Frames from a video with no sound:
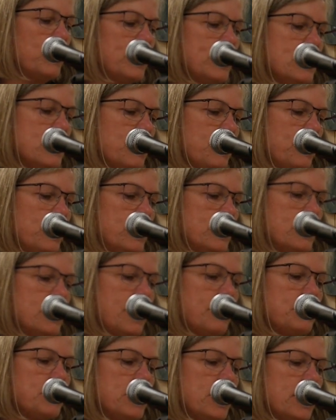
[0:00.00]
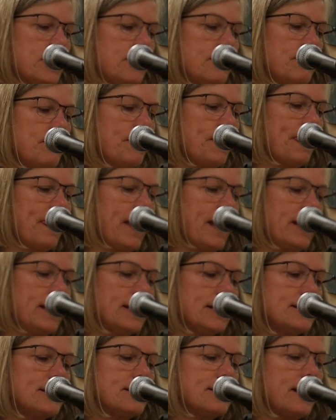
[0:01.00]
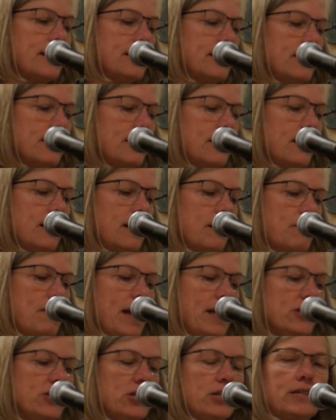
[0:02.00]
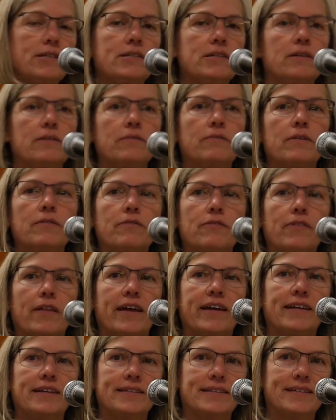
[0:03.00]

bits of perception and extended imaginative flight.